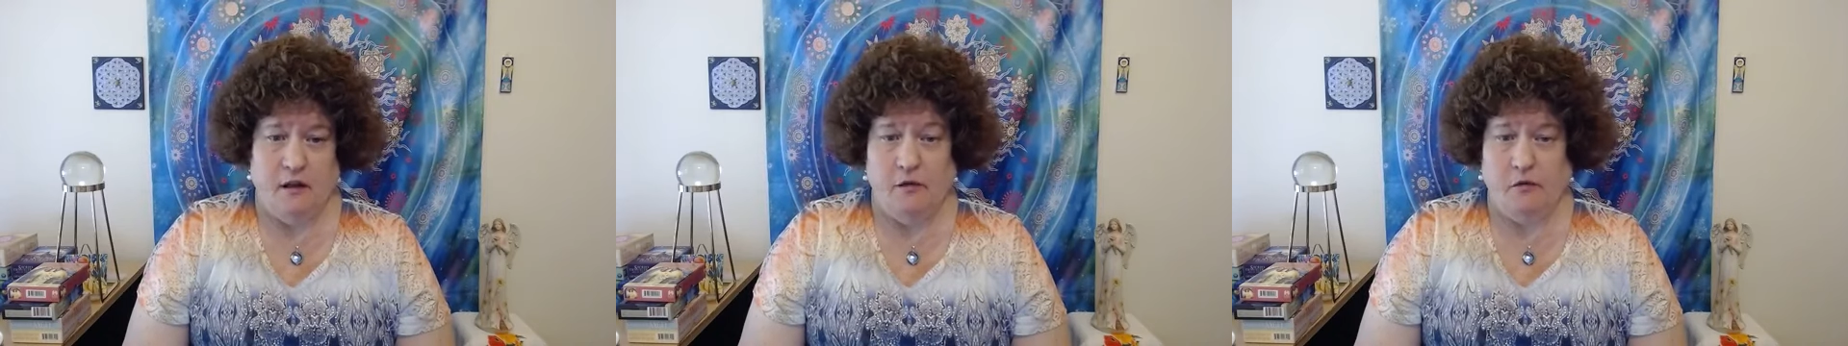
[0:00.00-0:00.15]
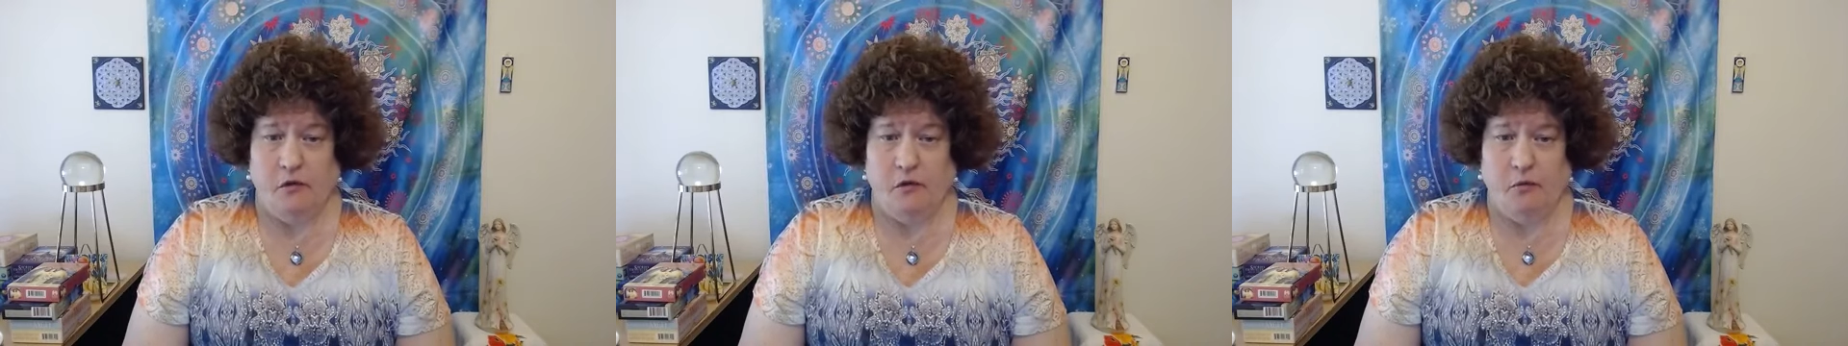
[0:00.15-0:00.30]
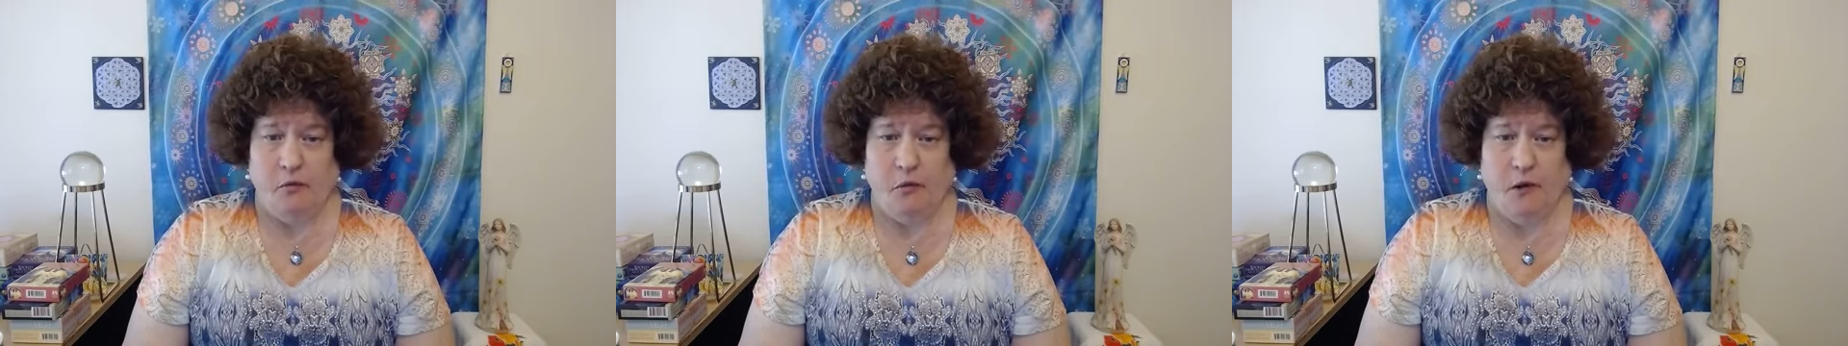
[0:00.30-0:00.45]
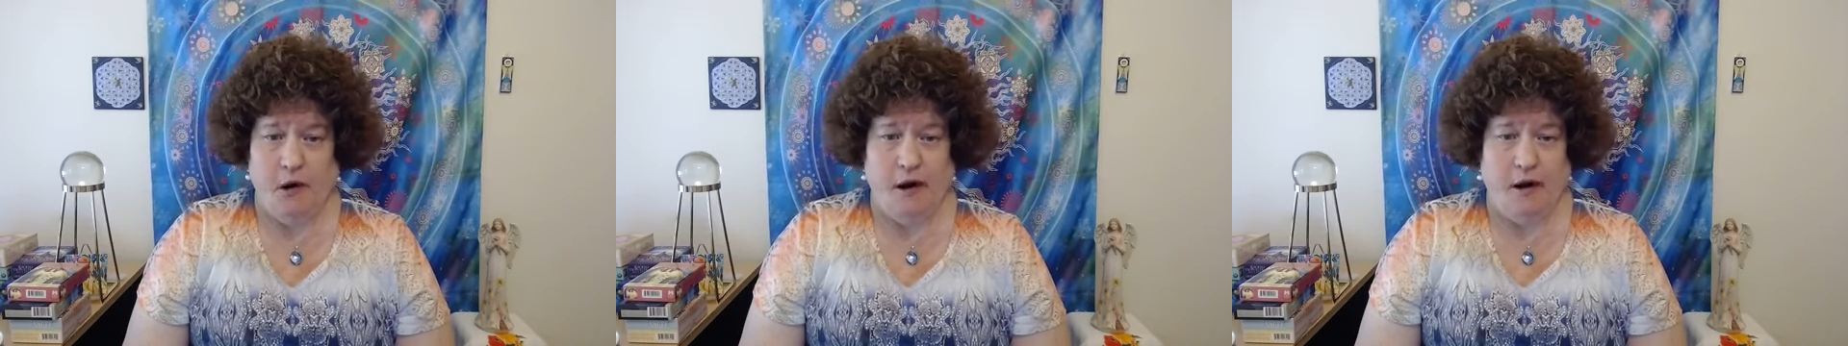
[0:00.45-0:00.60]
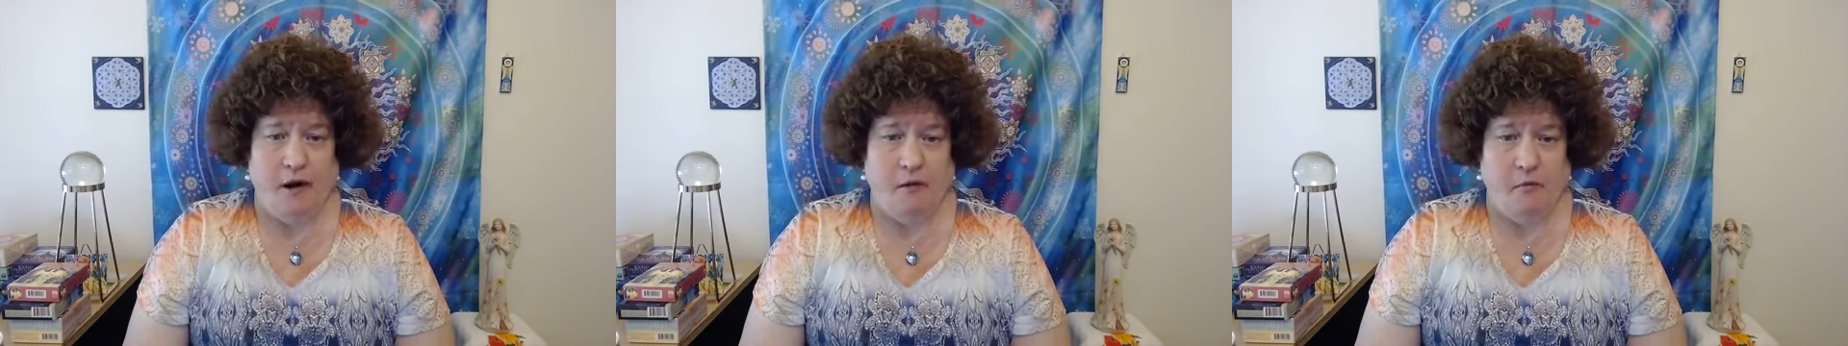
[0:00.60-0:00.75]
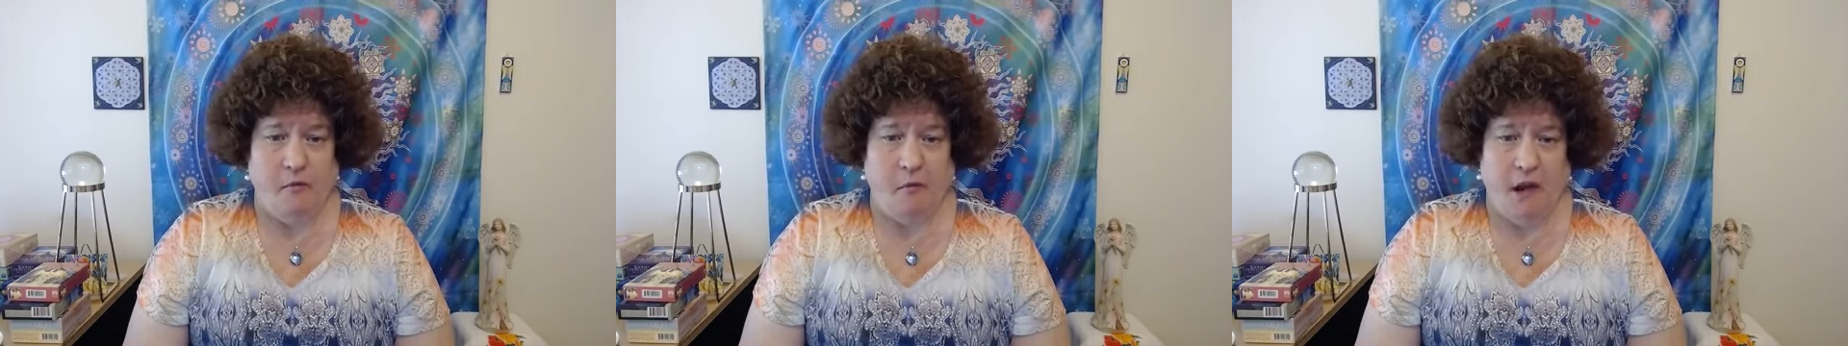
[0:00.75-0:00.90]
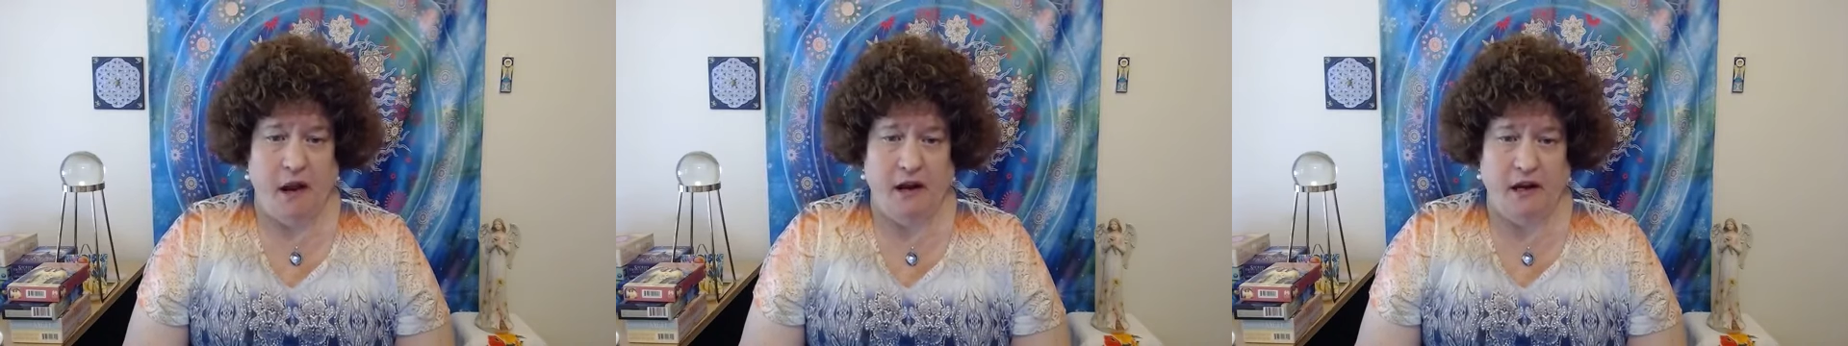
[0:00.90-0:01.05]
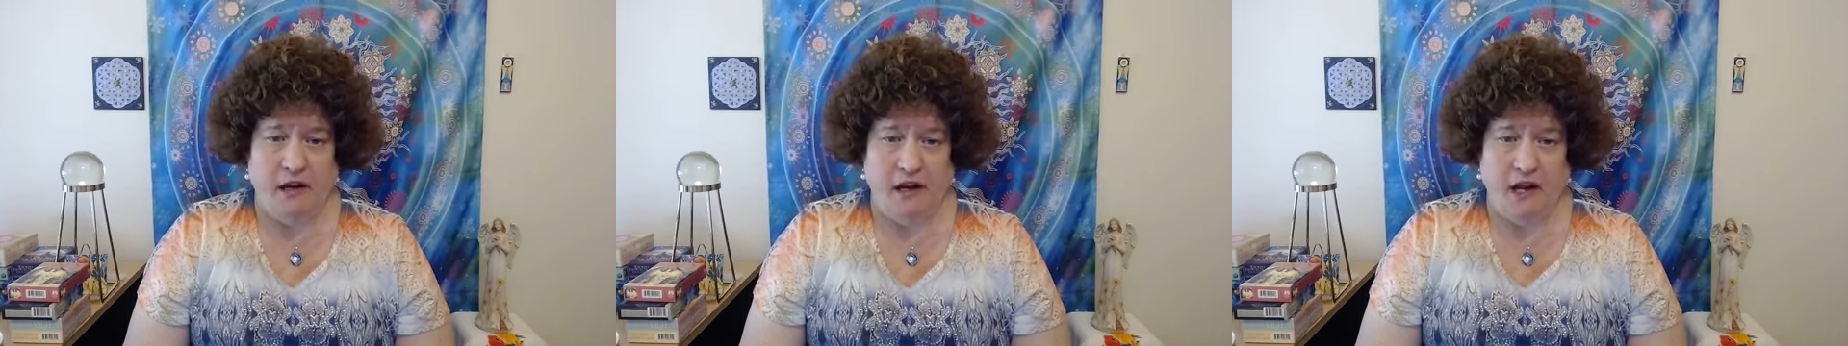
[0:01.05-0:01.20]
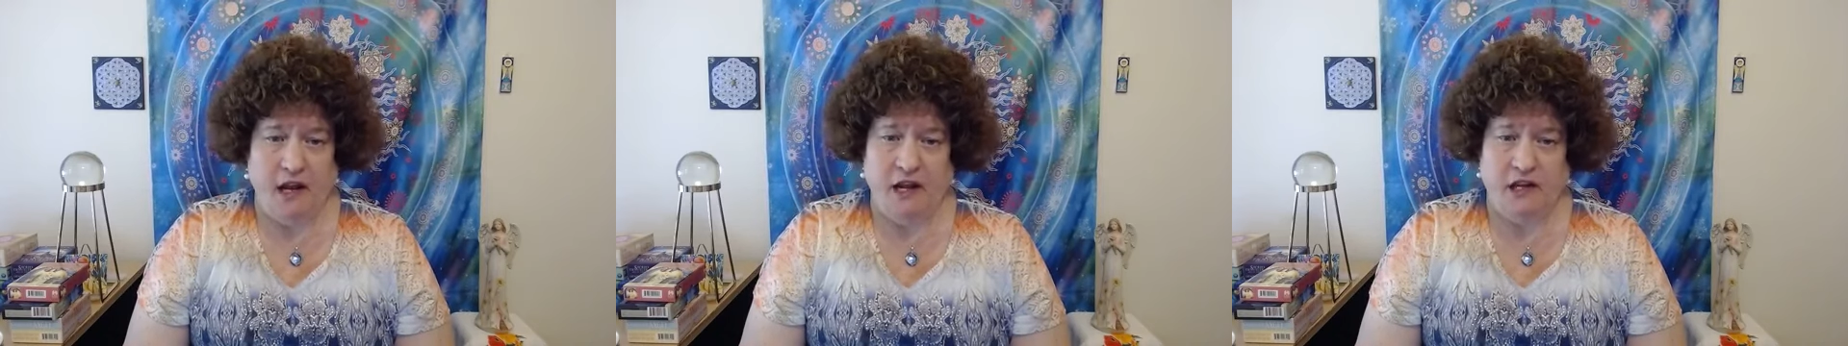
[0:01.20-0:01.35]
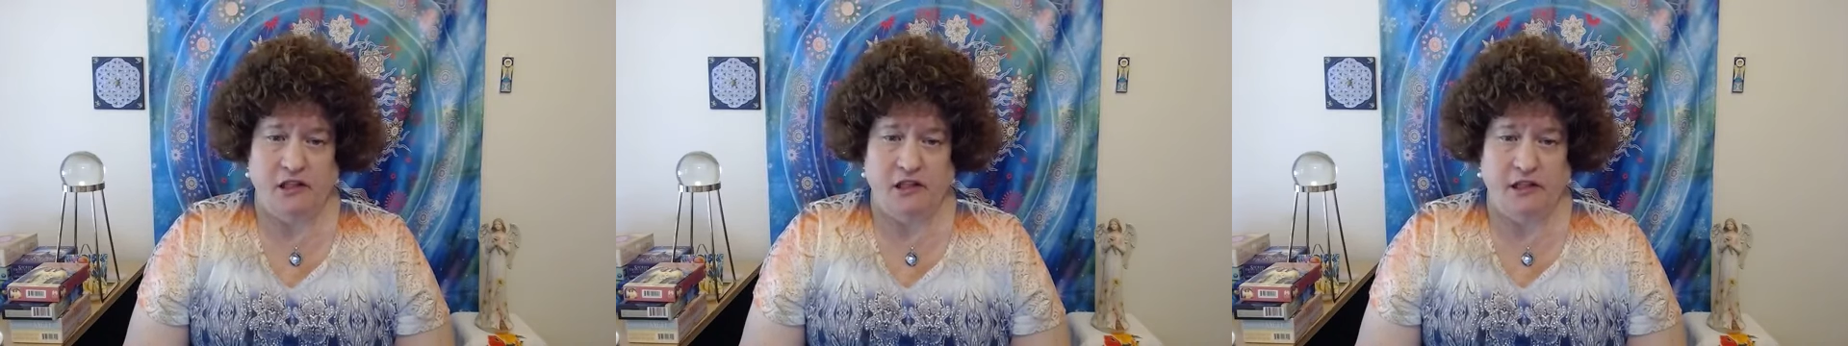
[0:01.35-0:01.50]
through prayer and
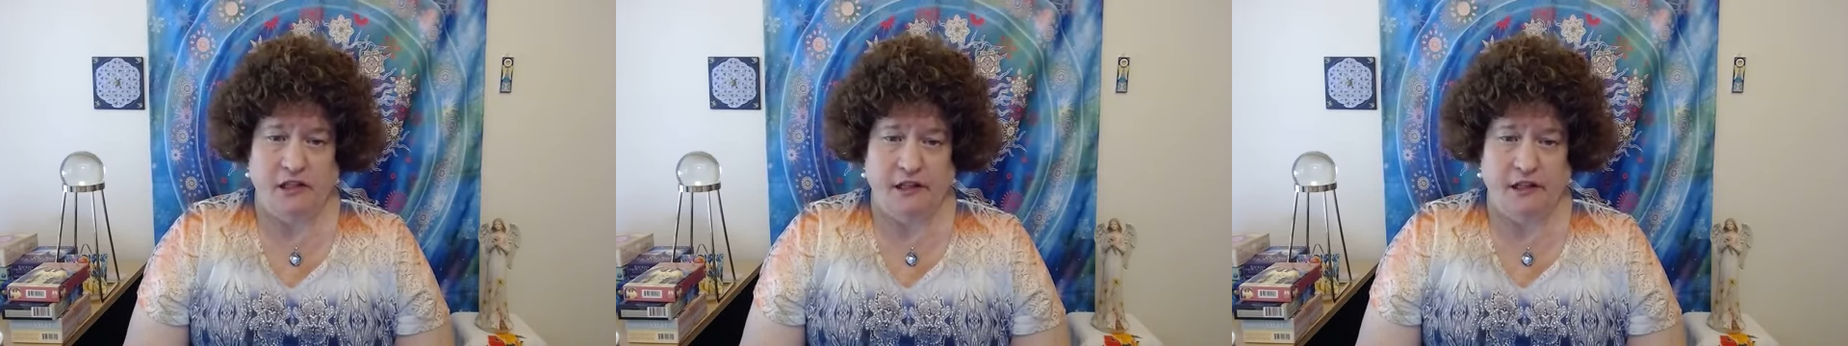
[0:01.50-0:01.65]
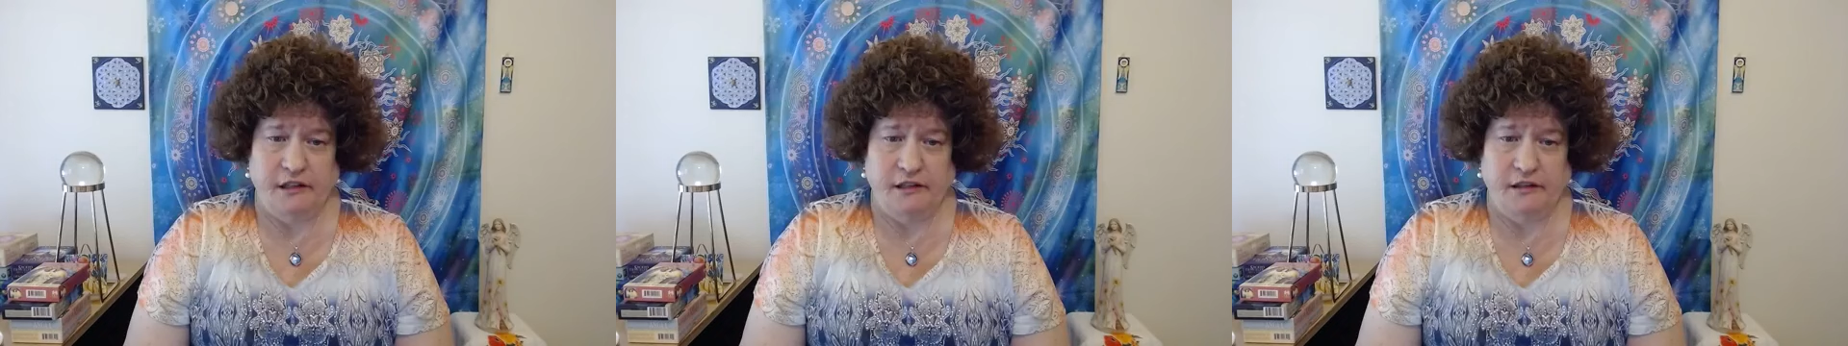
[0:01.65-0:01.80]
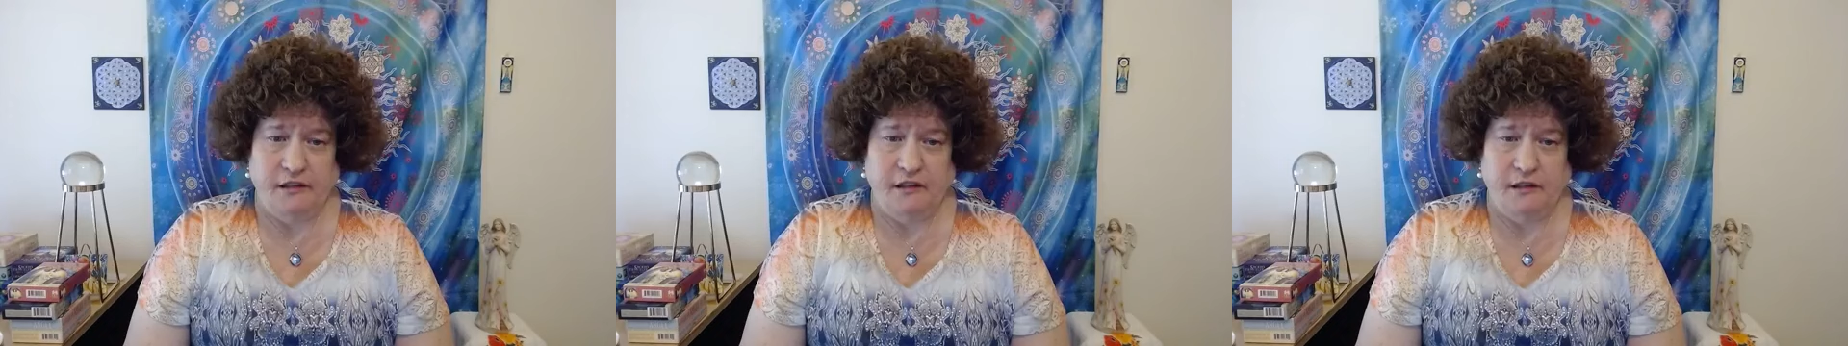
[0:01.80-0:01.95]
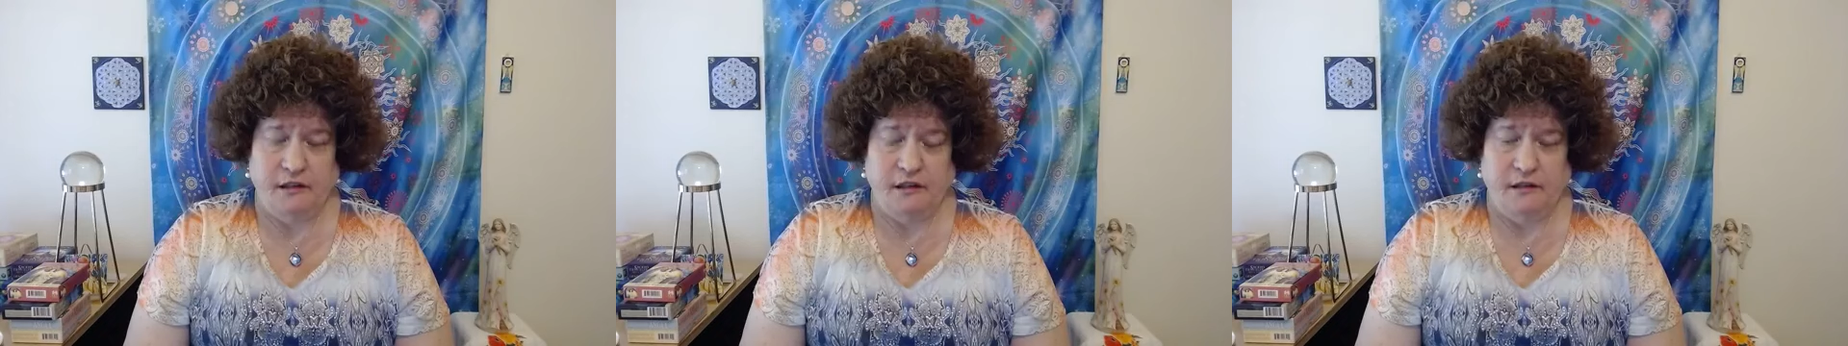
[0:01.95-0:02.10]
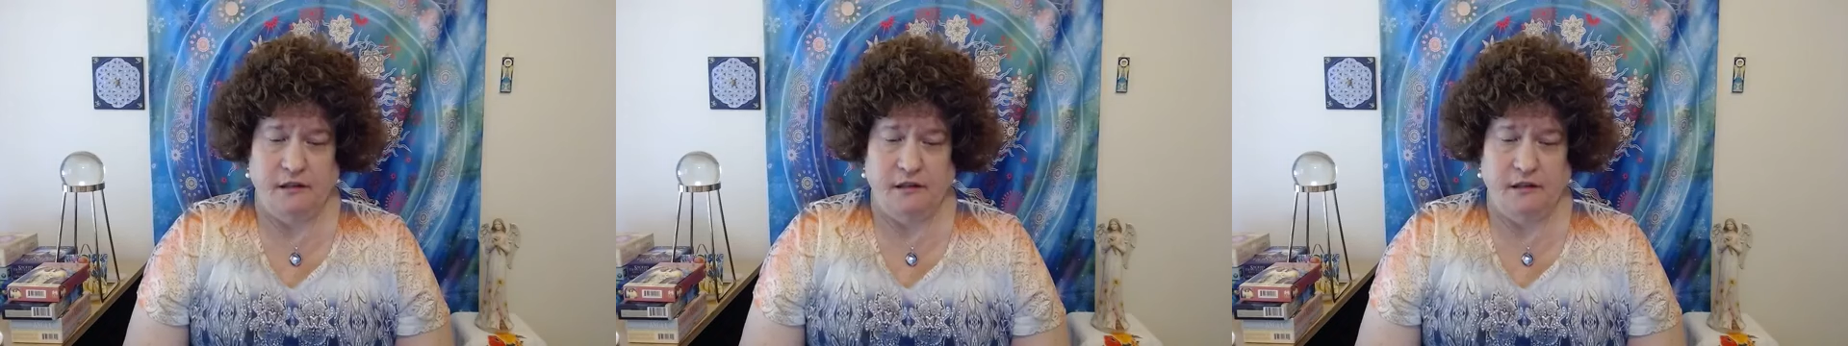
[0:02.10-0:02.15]
meditation,